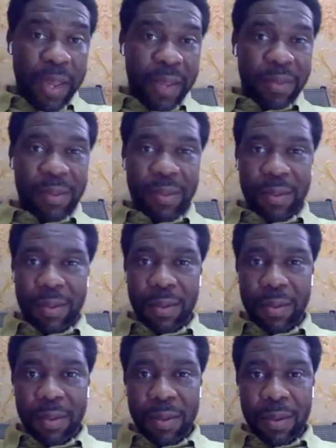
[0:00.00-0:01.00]
place
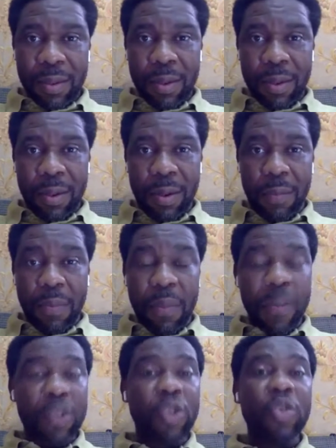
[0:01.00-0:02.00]
or
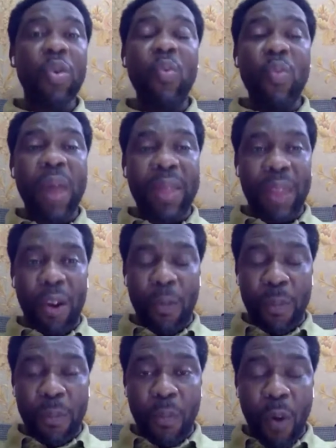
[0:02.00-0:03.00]
maybe somewhere that
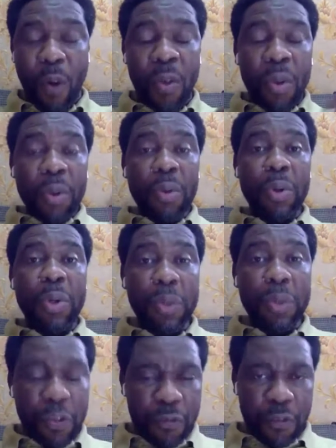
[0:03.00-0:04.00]
would be more
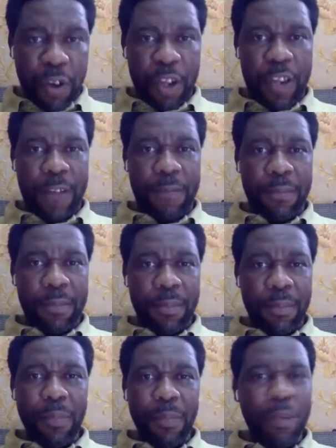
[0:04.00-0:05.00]
good for him,
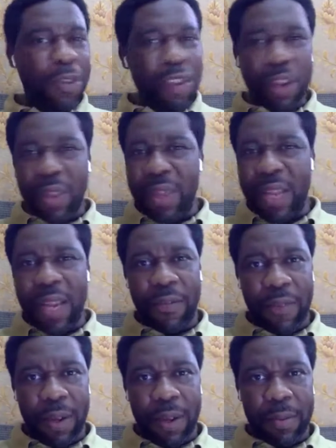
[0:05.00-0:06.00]
but not
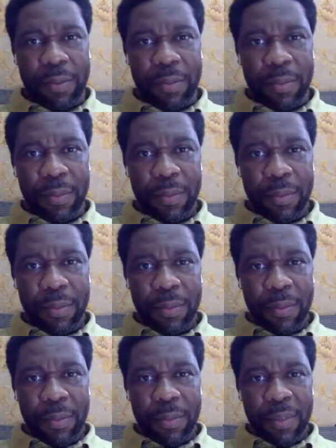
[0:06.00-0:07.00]
Nineveh.
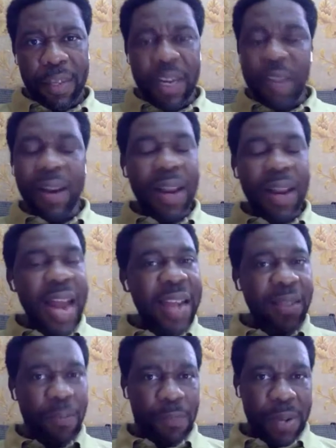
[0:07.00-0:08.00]
He never
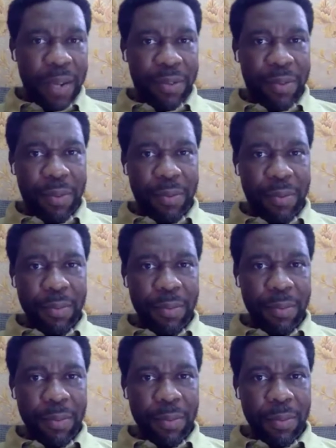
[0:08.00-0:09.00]
liked the place.
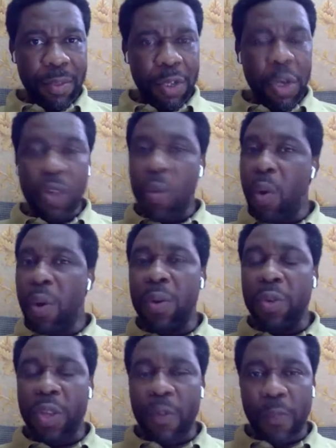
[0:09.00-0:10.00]
He doesn't want to
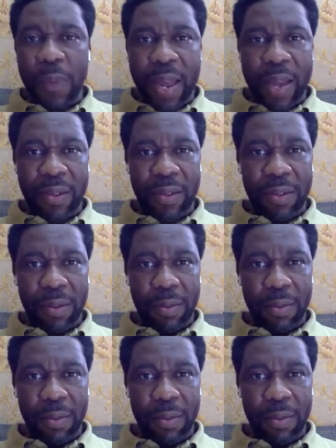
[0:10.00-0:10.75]
go to the place.